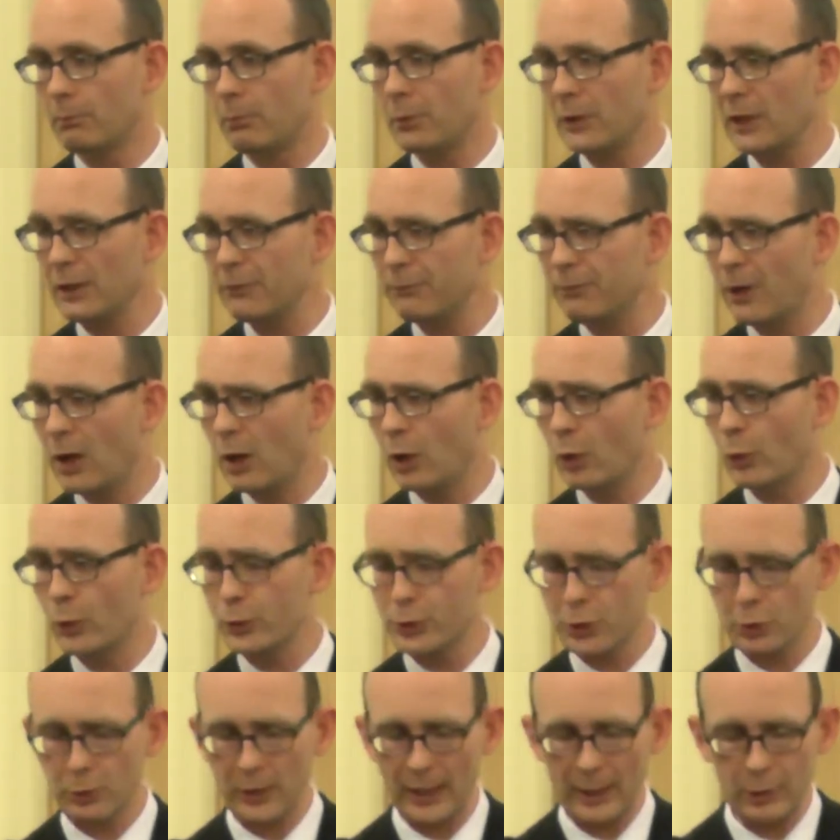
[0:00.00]
But he
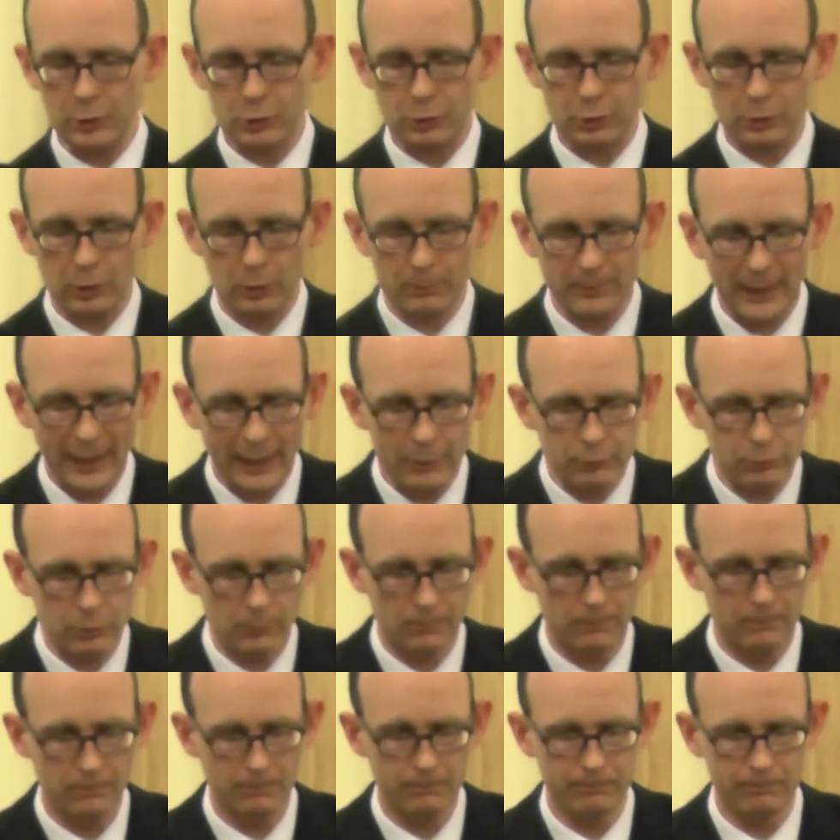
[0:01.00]
follows her into her
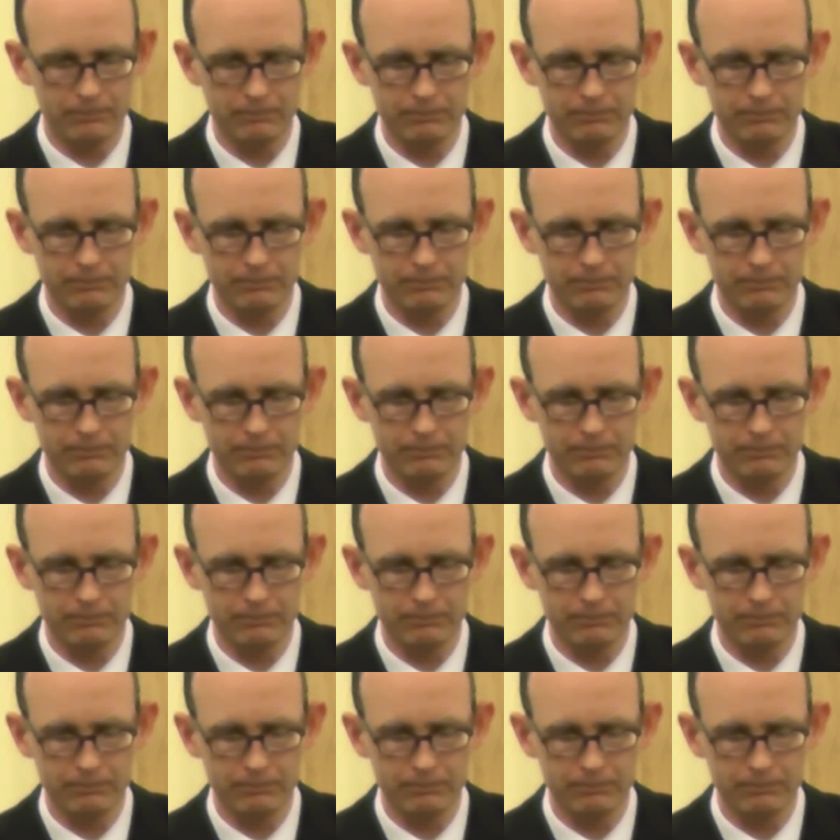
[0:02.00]
bedroom.